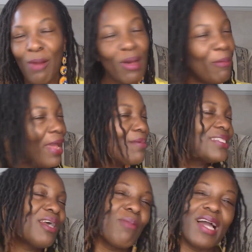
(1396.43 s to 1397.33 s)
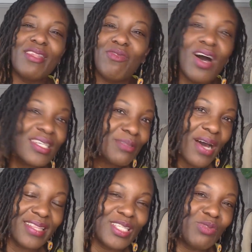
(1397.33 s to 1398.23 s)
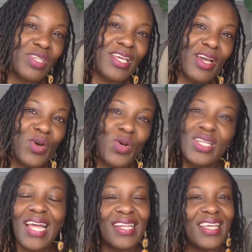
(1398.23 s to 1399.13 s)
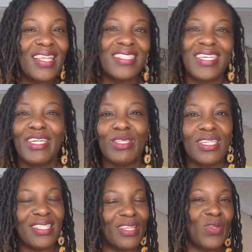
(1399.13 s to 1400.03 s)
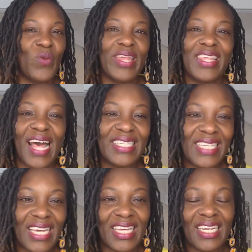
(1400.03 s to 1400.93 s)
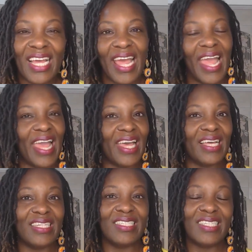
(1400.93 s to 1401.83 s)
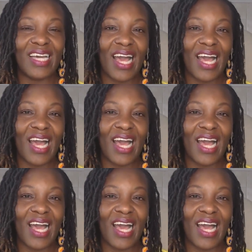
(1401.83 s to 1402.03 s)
But maybe somebody falls upon this video that needed to hear this in the way that I said it. And